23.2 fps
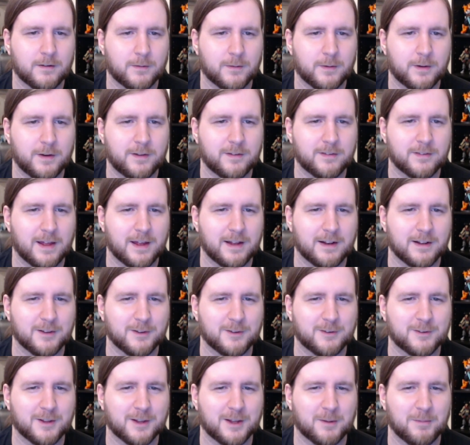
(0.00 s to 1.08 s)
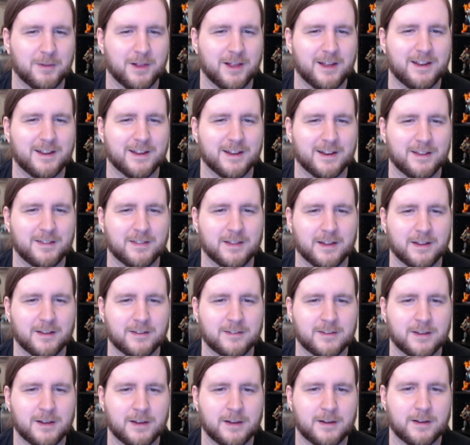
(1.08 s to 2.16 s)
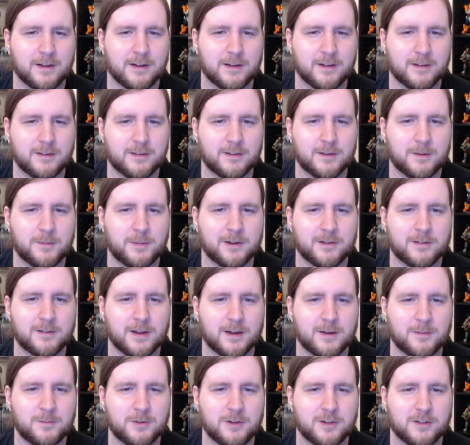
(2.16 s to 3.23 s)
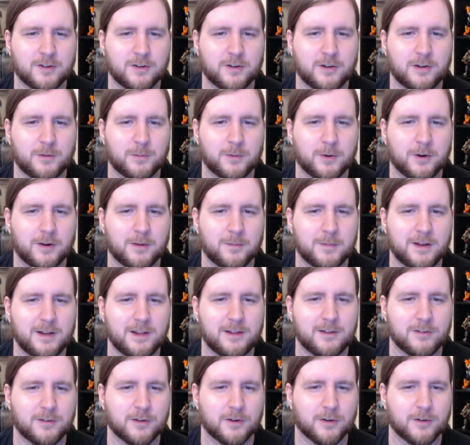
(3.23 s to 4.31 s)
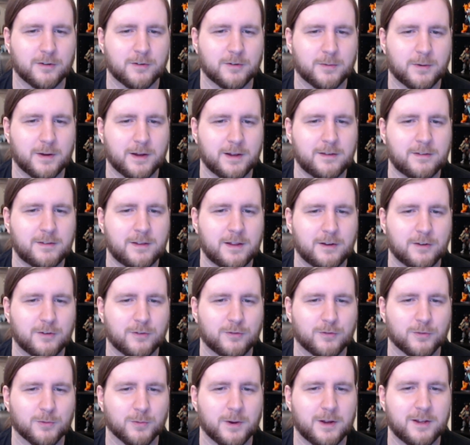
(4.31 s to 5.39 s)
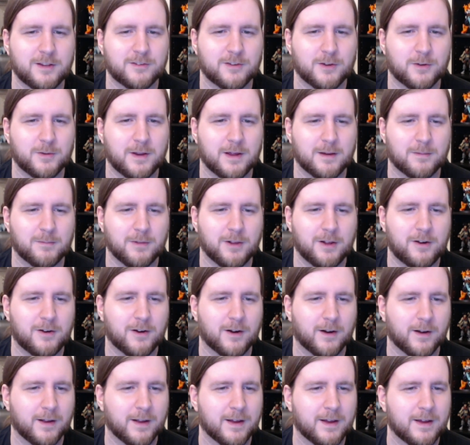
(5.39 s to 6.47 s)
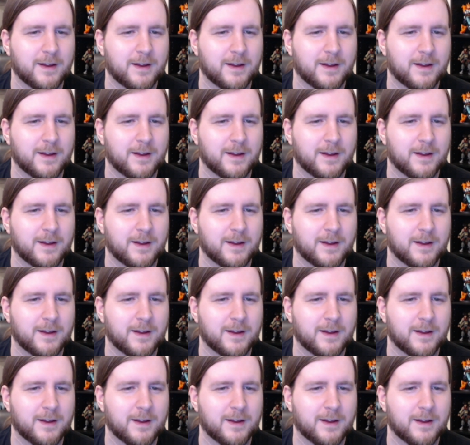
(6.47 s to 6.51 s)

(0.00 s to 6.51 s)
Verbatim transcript: What is that? It looks like a blanket, he thinks. It's about time she started wearing miniskirts. Why is that dress so damn long?